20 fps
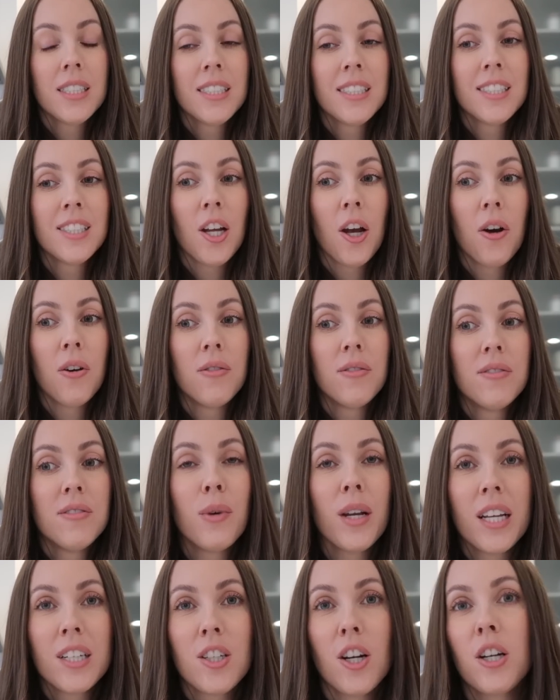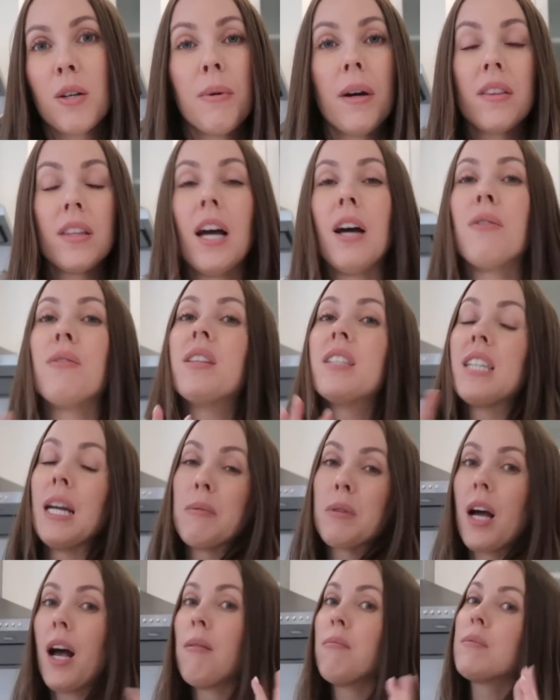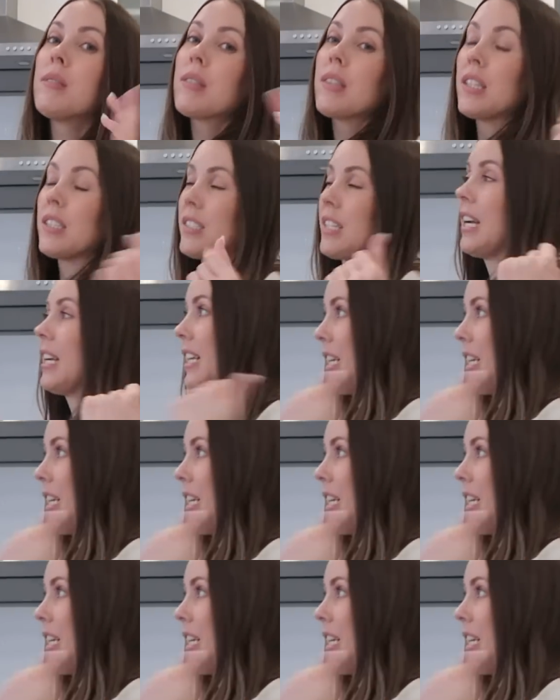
so we could talk about that when the time comes because I